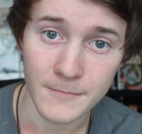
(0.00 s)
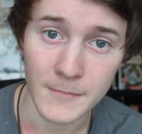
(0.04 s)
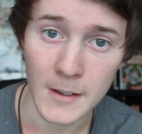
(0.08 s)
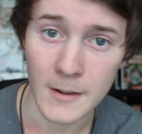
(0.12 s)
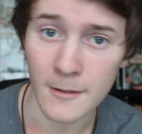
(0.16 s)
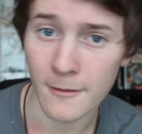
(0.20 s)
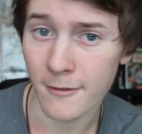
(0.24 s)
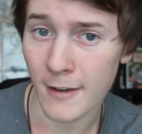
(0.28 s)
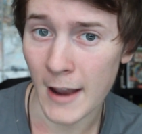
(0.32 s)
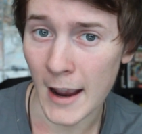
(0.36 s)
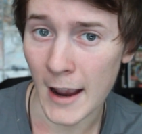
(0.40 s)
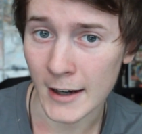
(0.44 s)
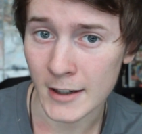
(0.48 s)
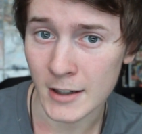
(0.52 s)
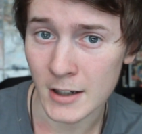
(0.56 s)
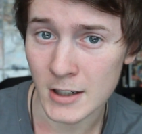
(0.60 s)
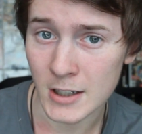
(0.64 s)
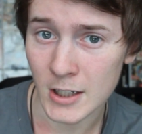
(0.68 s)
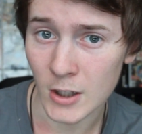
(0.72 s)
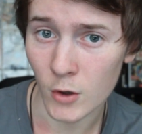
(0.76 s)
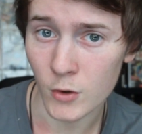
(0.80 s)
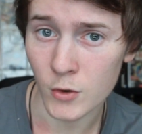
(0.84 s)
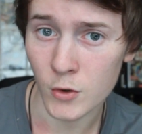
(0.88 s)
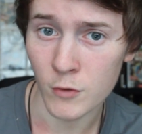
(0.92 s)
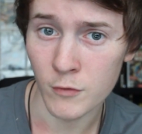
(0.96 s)
In fact,
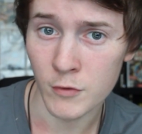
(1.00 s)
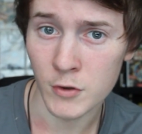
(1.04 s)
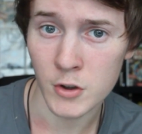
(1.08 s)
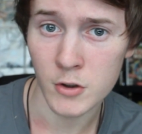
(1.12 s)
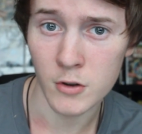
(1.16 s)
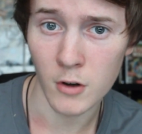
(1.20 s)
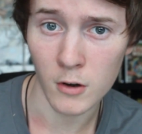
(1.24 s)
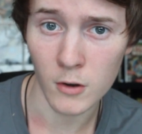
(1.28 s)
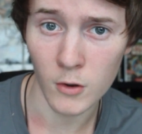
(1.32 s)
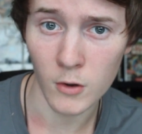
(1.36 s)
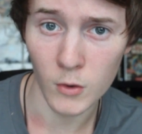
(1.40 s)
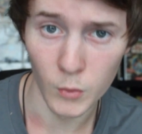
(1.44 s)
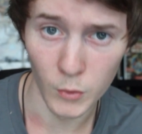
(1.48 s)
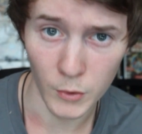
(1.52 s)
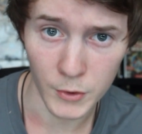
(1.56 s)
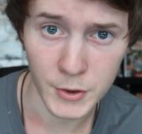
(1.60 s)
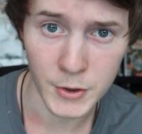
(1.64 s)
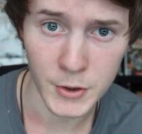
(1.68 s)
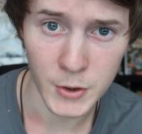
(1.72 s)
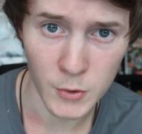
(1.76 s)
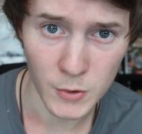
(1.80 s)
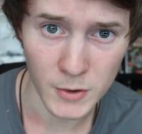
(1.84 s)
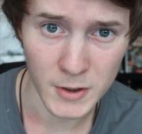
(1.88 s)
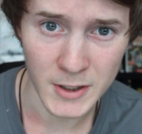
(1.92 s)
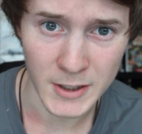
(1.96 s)
until you've struggled with
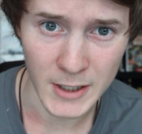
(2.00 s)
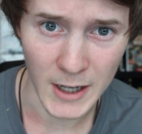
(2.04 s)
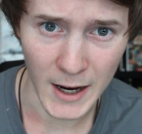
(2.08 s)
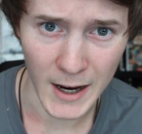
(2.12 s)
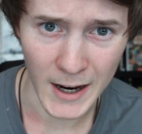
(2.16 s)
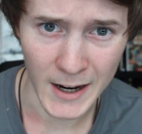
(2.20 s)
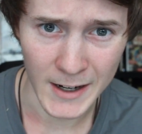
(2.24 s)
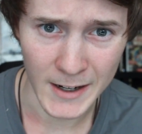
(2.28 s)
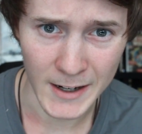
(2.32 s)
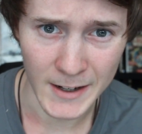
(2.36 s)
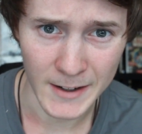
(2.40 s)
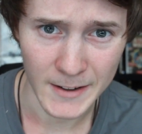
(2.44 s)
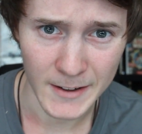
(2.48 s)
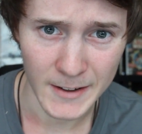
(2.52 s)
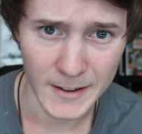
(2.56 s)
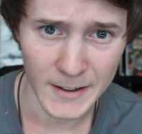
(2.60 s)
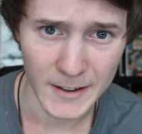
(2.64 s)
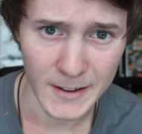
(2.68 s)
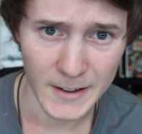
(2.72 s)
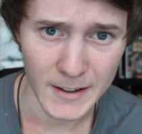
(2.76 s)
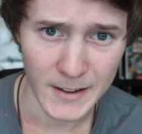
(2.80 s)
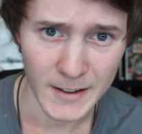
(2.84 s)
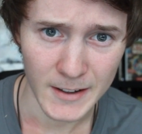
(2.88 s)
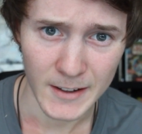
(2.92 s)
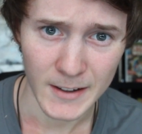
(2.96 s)
suicide,
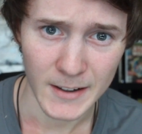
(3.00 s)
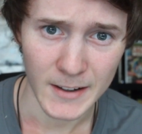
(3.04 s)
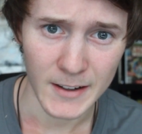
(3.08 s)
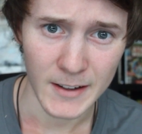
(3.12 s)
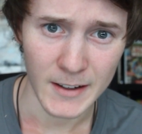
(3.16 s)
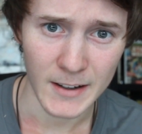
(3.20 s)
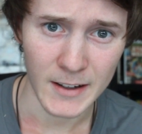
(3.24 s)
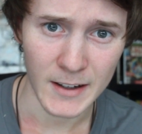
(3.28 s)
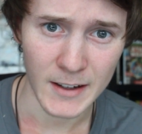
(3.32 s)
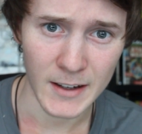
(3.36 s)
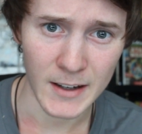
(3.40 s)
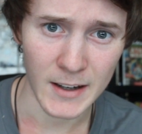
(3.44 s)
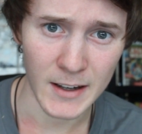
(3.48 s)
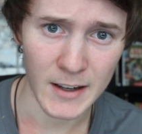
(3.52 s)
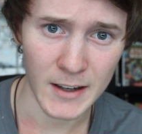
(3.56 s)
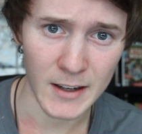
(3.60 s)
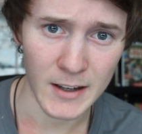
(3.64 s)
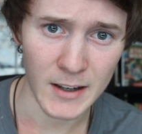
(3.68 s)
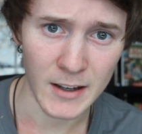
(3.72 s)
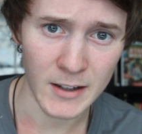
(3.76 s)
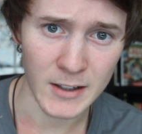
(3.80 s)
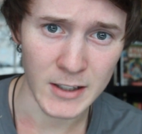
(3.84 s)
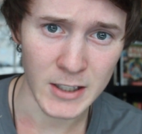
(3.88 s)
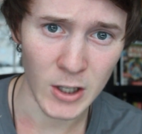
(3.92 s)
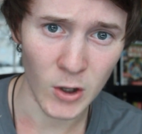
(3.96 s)

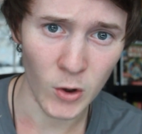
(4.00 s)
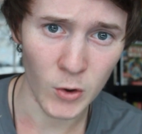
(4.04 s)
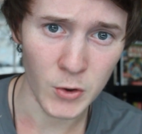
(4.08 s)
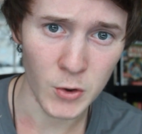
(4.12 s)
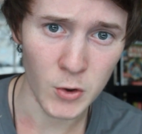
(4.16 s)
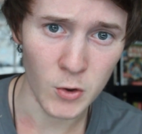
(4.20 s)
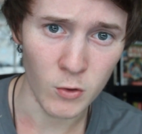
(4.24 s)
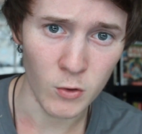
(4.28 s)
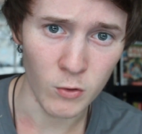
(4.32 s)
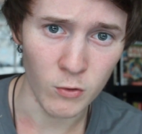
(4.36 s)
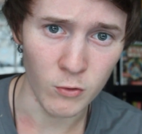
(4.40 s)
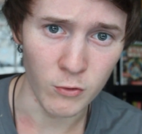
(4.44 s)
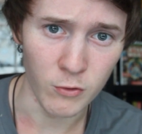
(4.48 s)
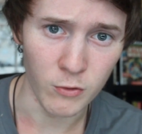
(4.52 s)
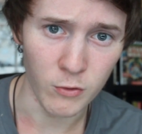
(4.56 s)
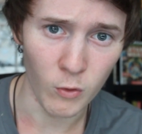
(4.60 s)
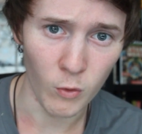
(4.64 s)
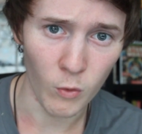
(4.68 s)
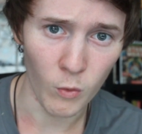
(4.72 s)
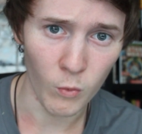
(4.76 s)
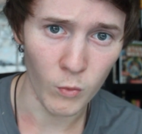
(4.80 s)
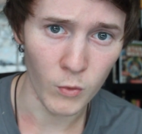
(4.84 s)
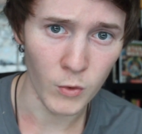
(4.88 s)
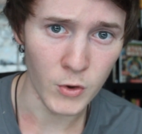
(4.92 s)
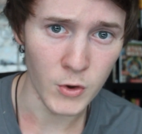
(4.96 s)
until you've
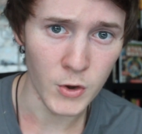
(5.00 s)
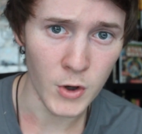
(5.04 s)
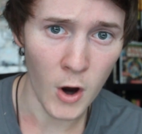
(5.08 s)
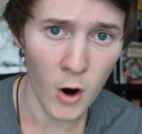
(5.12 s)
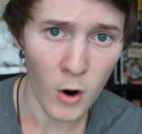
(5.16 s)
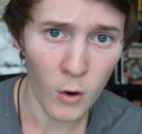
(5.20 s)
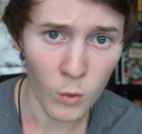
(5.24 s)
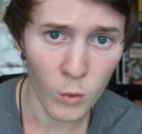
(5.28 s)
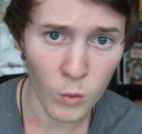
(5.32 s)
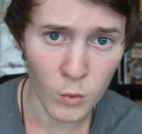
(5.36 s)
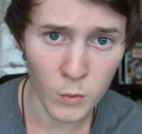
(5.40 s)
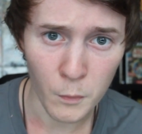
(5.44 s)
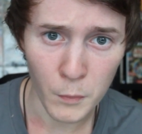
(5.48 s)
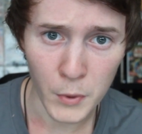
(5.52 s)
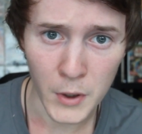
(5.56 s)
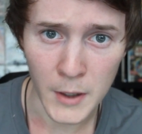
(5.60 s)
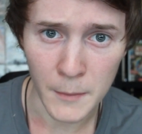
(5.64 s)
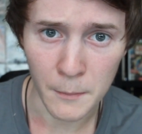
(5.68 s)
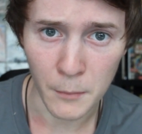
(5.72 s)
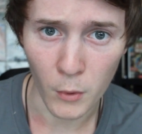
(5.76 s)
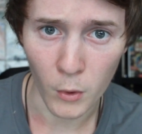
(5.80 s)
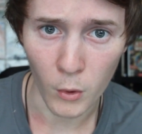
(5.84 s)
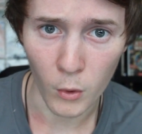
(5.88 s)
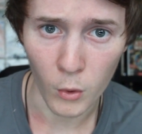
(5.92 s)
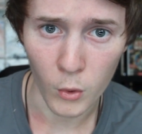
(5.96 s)
known
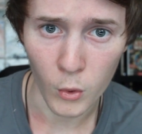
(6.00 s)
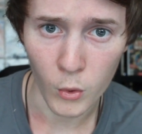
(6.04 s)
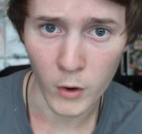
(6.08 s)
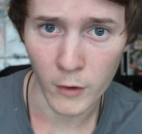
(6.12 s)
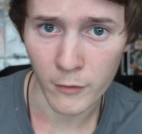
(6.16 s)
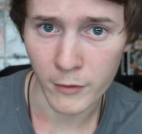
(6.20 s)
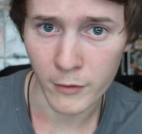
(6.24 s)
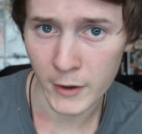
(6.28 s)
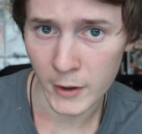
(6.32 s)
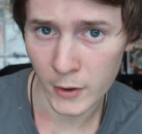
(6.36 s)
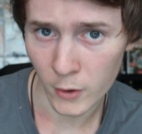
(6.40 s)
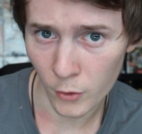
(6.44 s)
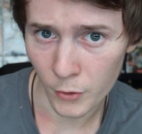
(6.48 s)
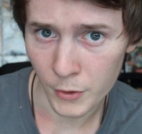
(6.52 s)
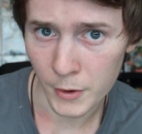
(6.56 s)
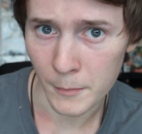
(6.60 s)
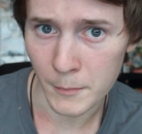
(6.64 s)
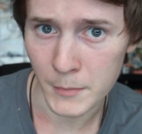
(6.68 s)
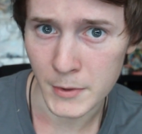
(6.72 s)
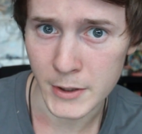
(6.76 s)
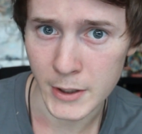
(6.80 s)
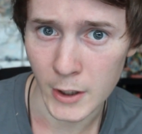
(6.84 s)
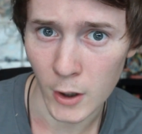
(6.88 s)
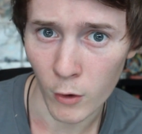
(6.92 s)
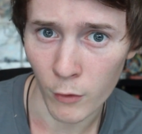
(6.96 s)
people who have killed
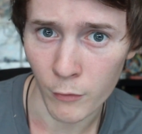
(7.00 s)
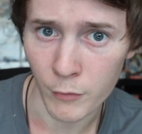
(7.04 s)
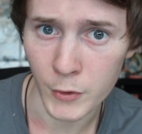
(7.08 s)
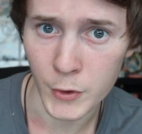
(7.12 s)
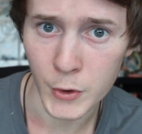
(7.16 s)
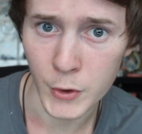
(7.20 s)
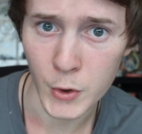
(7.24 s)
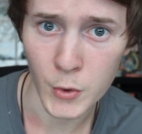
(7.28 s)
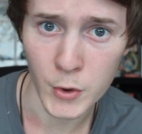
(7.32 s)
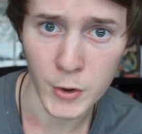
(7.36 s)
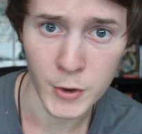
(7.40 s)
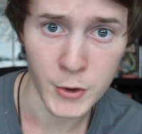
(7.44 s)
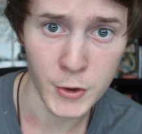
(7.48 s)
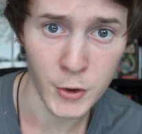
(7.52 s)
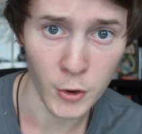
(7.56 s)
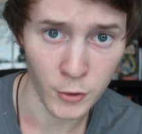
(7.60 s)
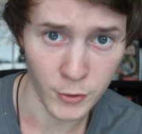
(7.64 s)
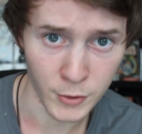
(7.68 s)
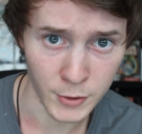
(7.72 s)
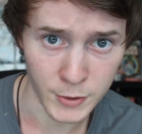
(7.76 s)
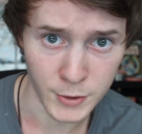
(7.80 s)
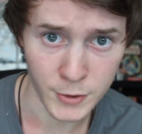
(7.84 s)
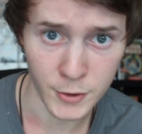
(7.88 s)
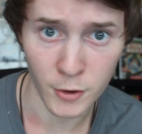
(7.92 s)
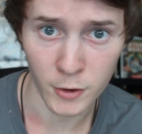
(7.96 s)
themselves due to
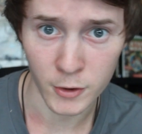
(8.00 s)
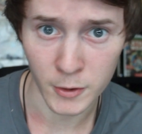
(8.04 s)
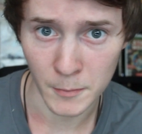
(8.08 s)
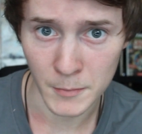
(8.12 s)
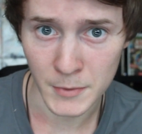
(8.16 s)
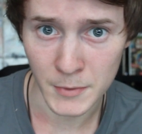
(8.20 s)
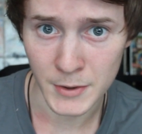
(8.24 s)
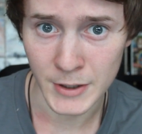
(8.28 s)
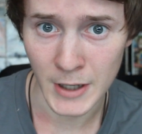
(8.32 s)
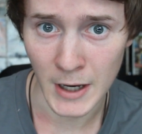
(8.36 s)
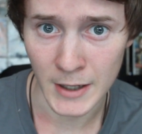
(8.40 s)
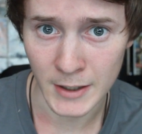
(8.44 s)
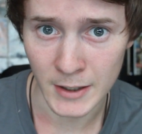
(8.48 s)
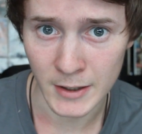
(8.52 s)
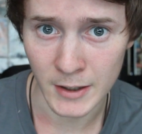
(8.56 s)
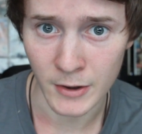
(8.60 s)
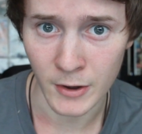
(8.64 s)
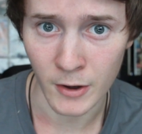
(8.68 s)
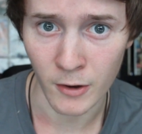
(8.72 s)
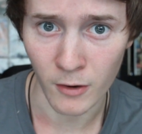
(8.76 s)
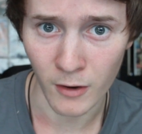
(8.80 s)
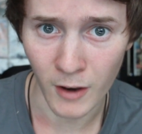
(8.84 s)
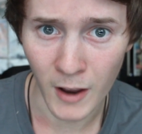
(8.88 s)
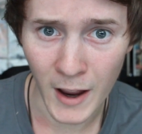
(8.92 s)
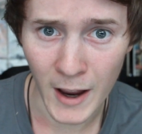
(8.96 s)
certain circumstances in
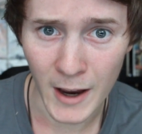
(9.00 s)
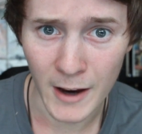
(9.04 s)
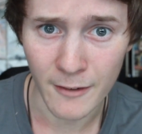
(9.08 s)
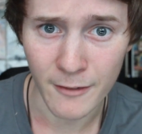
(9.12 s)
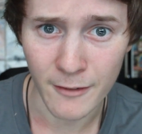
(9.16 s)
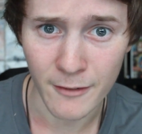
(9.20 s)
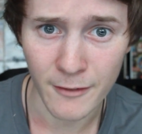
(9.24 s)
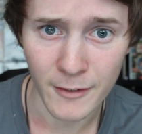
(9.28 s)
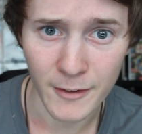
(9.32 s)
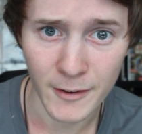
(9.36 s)
their life,